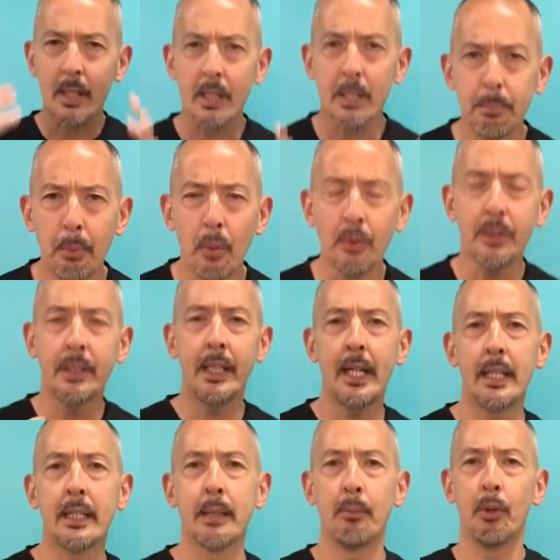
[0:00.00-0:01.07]
supposed to
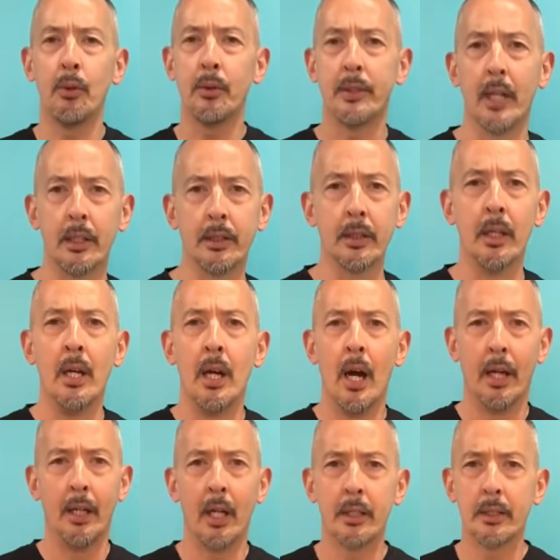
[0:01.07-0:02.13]
take someone who doesn't,
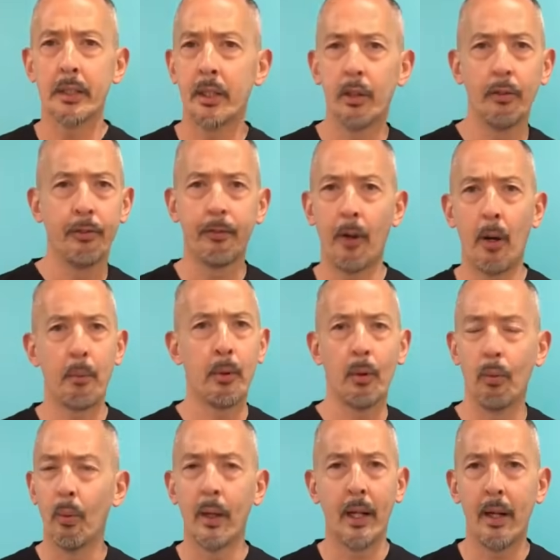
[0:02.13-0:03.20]
an unskilled farmer or
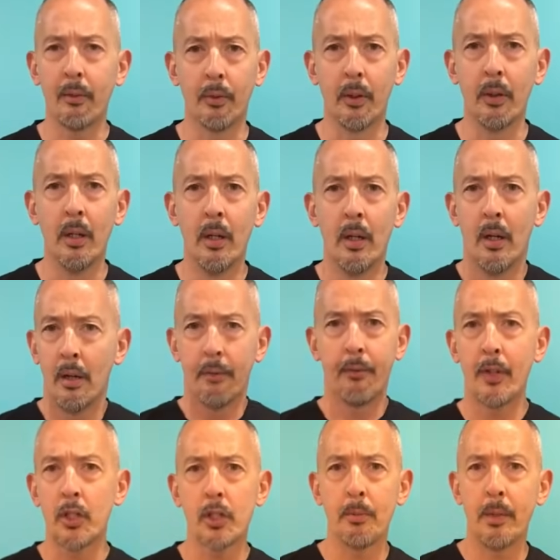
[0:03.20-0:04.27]
whatever,
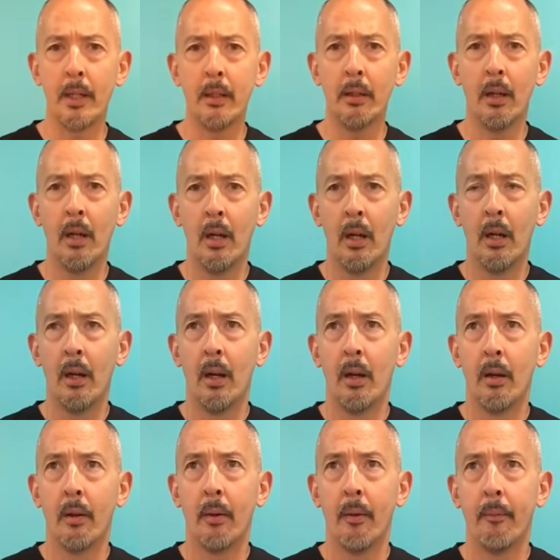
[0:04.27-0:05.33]
fisherman,
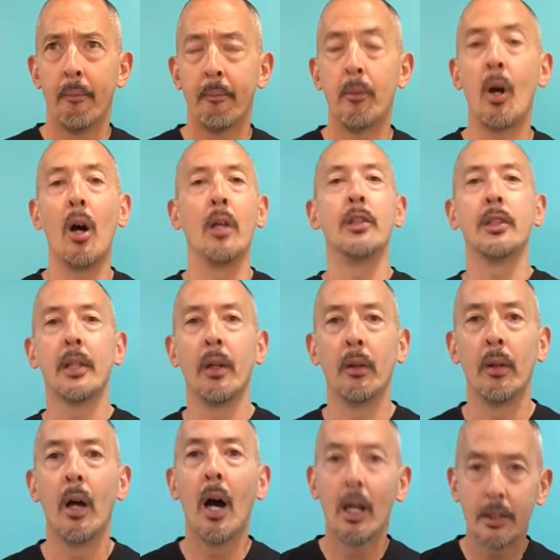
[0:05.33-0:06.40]
not
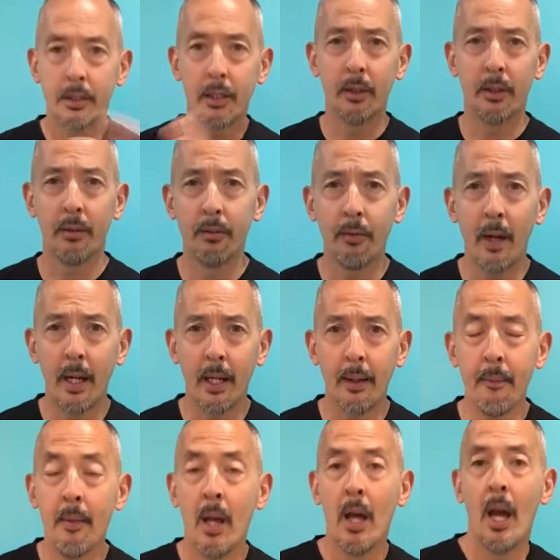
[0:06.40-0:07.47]
unskilled in fighting,
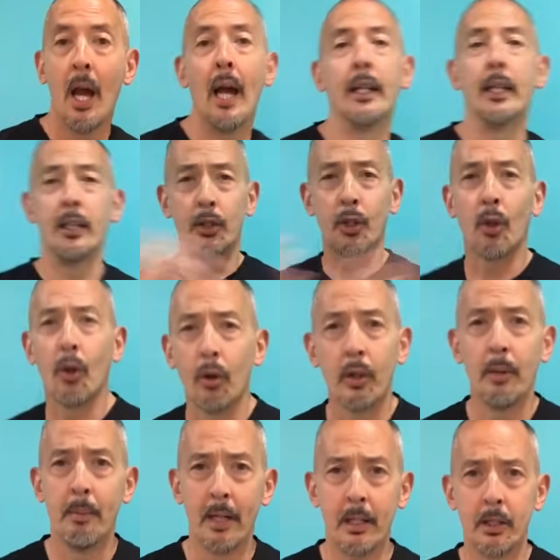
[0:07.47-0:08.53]
and then turn
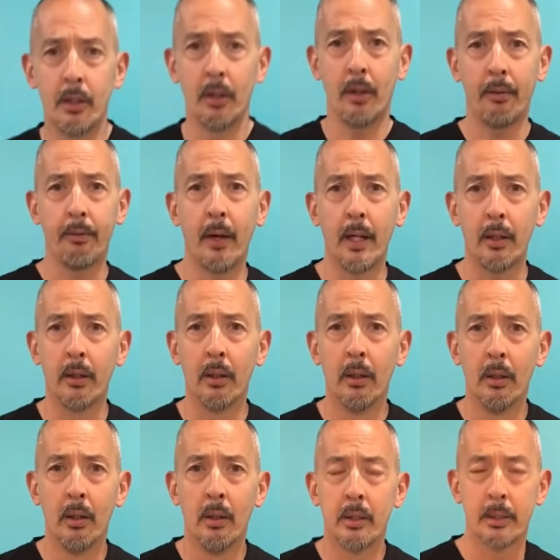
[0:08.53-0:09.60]
them into a fighter,
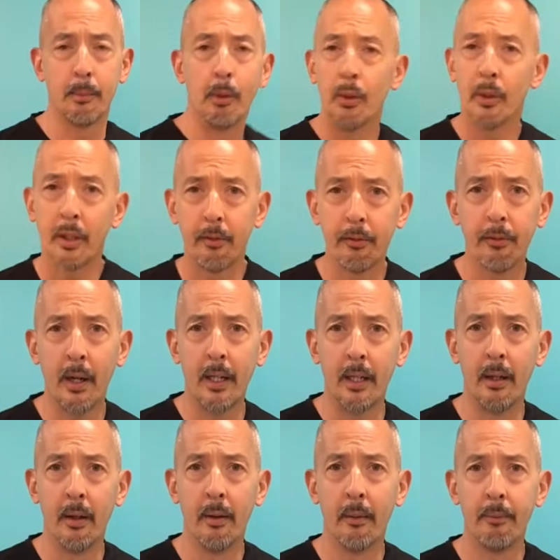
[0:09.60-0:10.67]
someone who can fight.
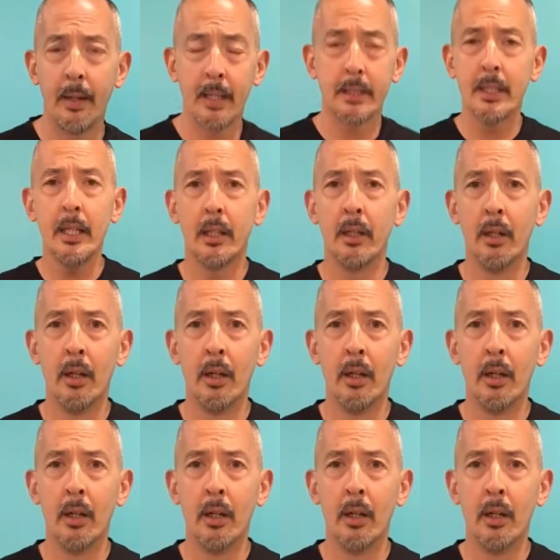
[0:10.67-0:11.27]
That's it.